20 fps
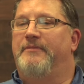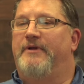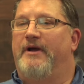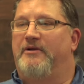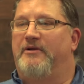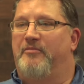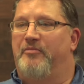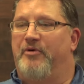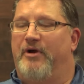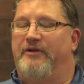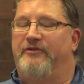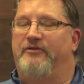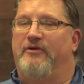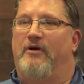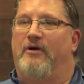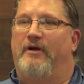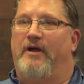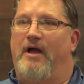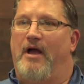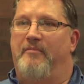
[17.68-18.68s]
Dr.
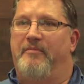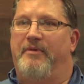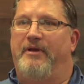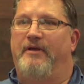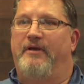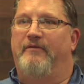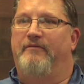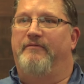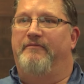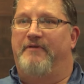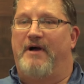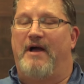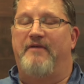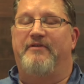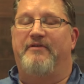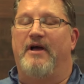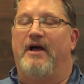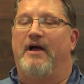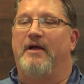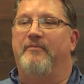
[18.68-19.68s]
Bradshaw got me
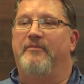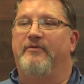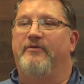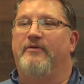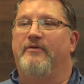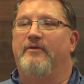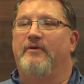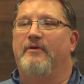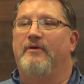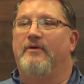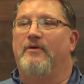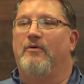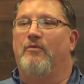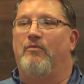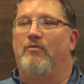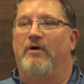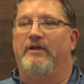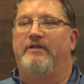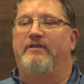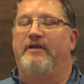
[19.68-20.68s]
five times
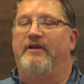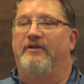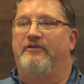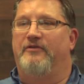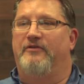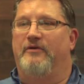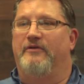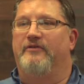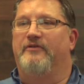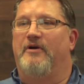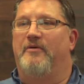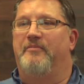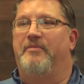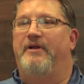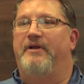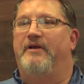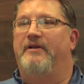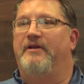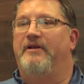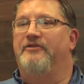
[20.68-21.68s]
what the insurance
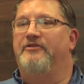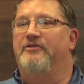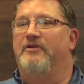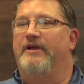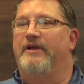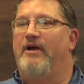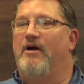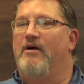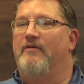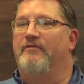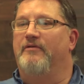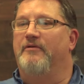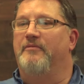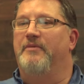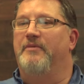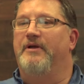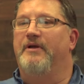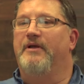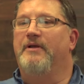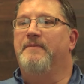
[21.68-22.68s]
company initially
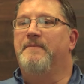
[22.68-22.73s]
offered me.